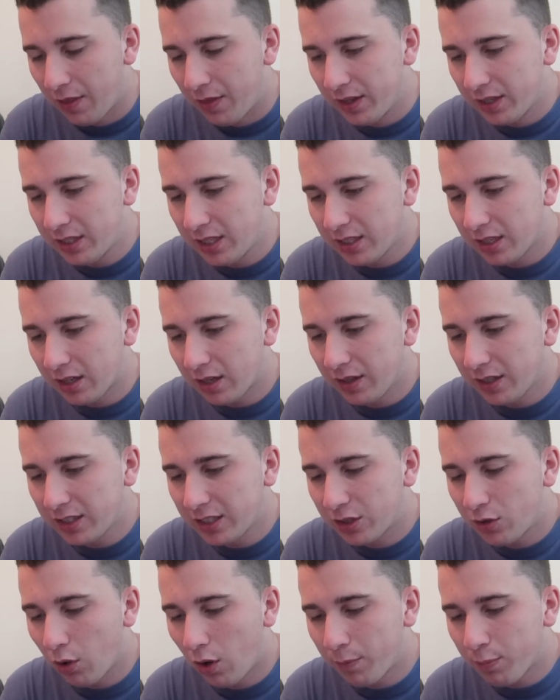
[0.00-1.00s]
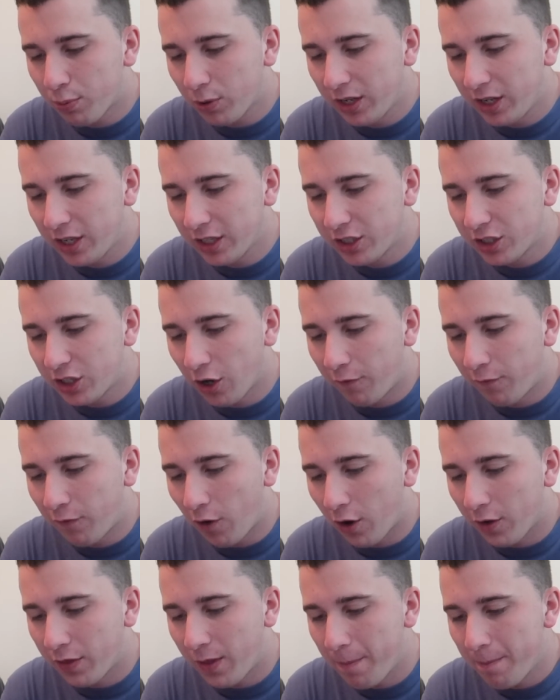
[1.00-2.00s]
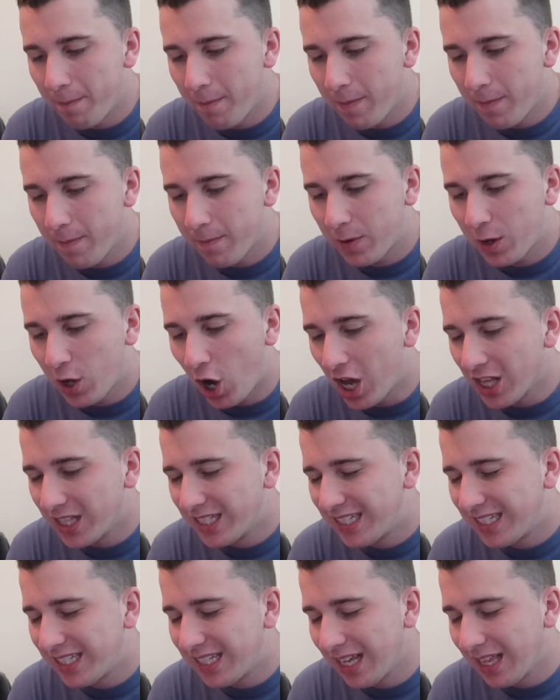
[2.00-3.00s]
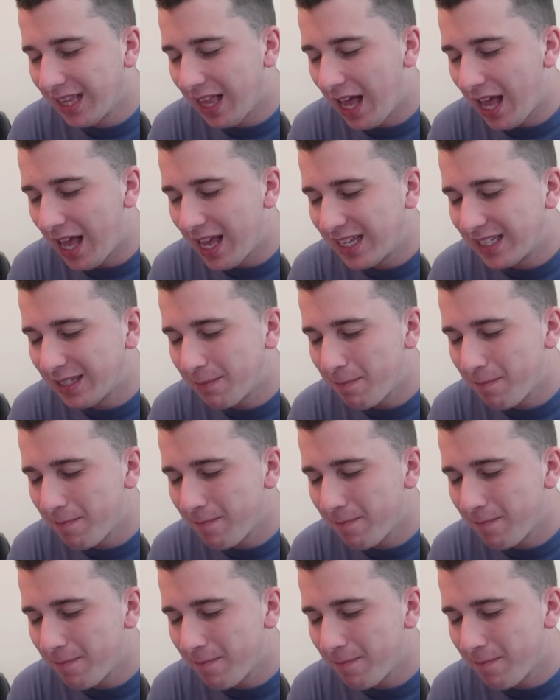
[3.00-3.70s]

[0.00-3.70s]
This is this is going pretty good so far. The Godzilla is,